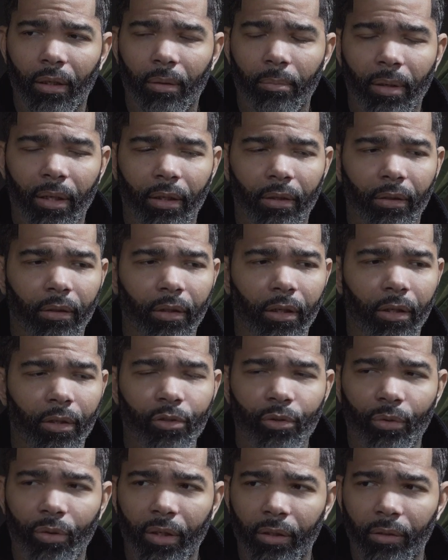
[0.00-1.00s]
Mayor
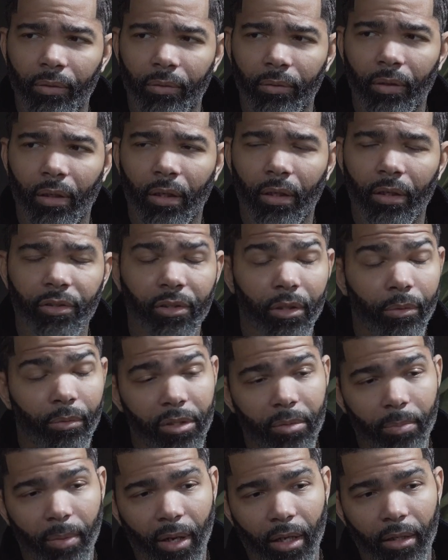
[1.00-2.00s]
Cantrell. She
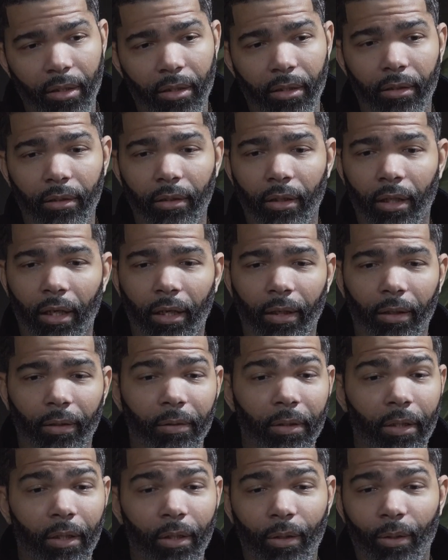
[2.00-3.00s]
responded
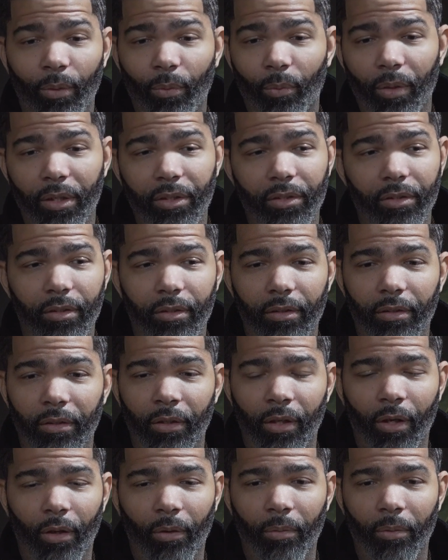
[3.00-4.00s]
which,
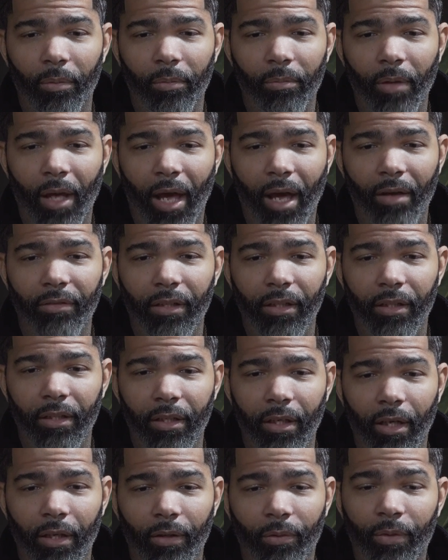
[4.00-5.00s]
having
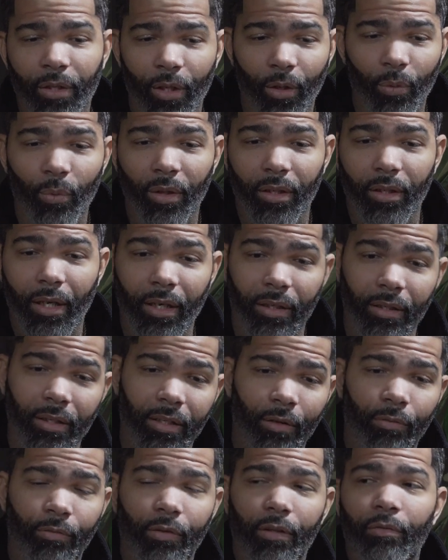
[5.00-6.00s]
dealt with a
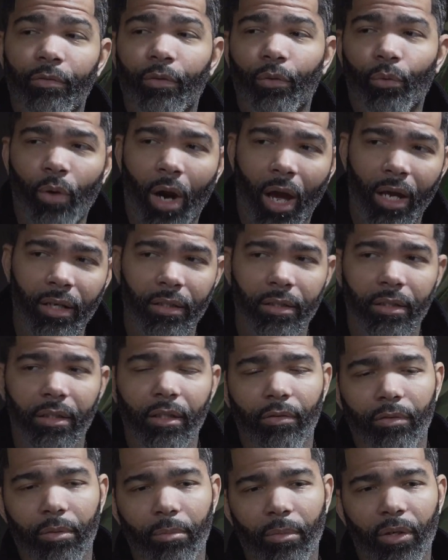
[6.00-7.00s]
different variety
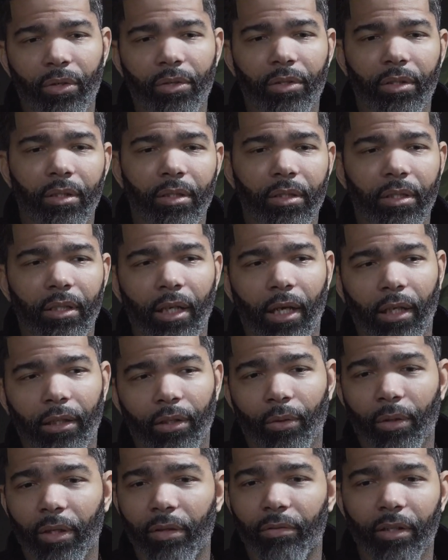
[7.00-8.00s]
of emergency, I
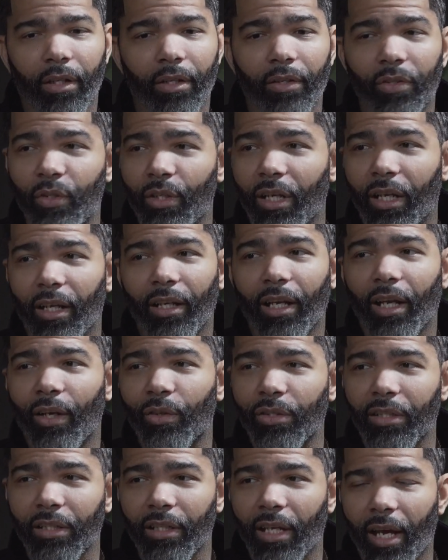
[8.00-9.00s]
don't even understand how
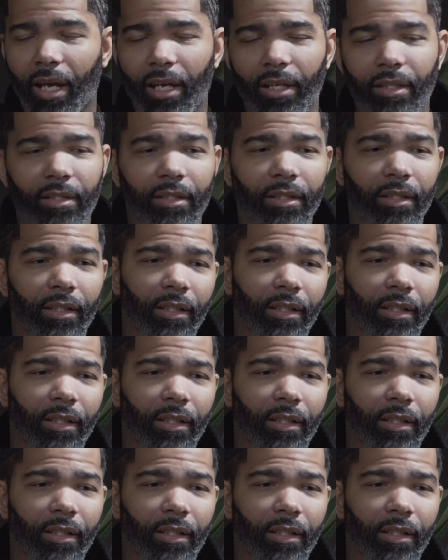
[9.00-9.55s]
she has